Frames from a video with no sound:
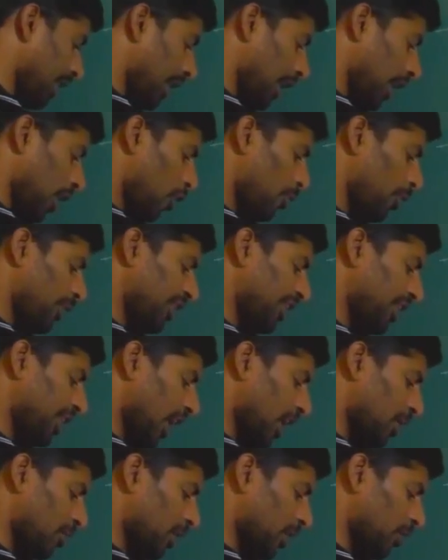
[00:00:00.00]
How many
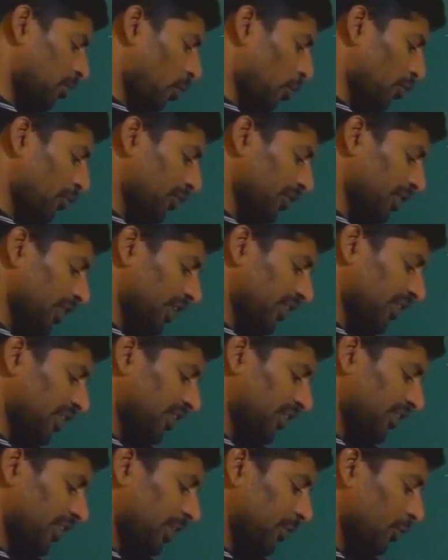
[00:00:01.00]
normal modes does the
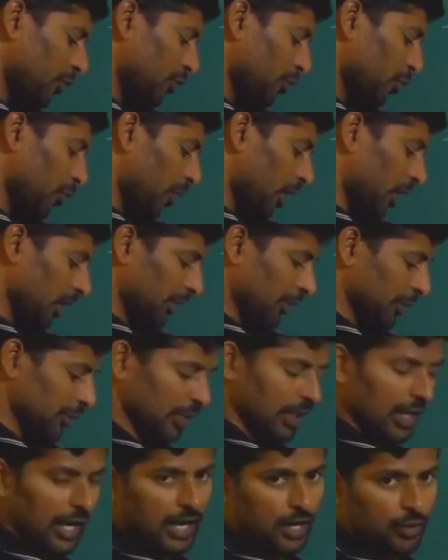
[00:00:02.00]
CO2
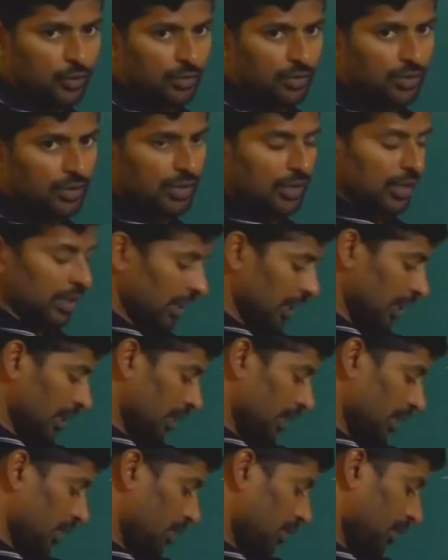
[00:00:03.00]
molecule have?
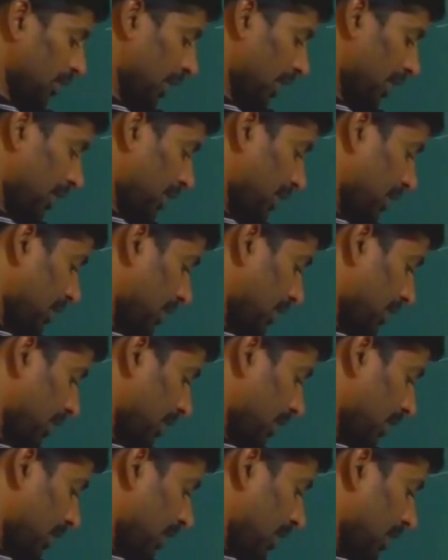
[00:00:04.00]
Okay.
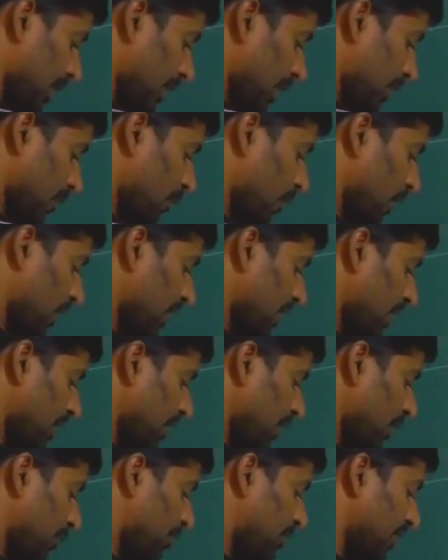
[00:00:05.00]
What
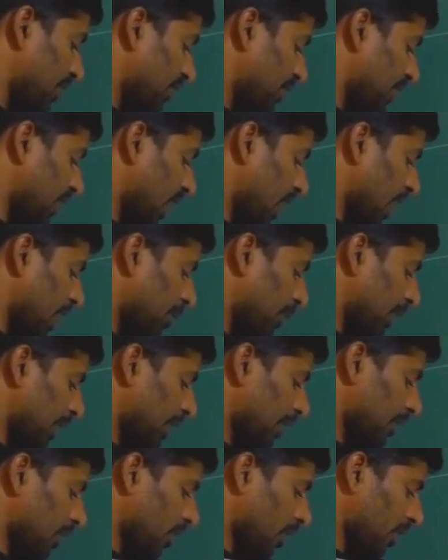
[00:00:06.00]
if the carbon
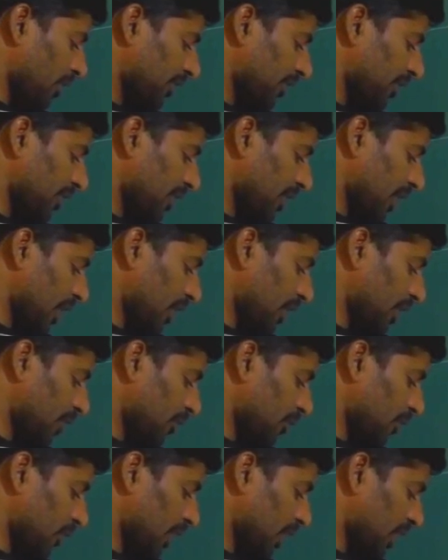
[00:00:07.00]
and oxygen
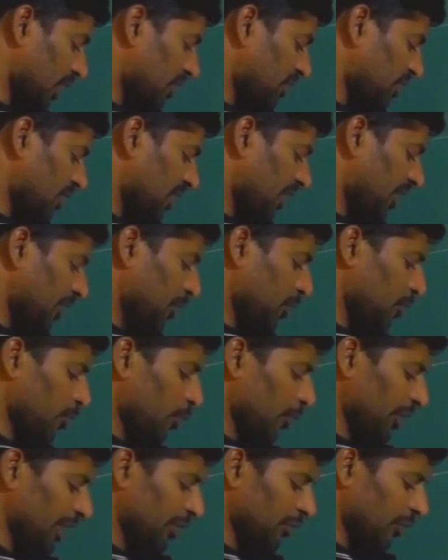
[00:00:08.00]
atom were constrained to
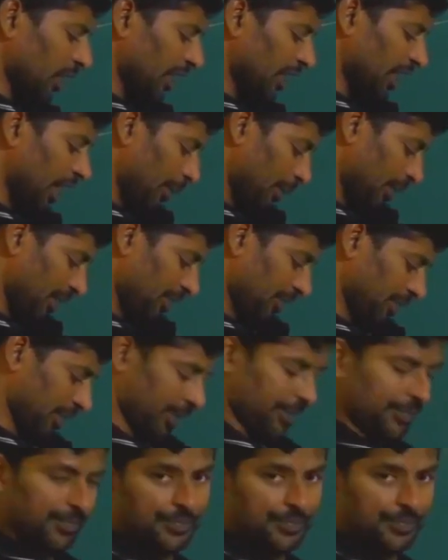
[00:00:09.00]
move in one dimension?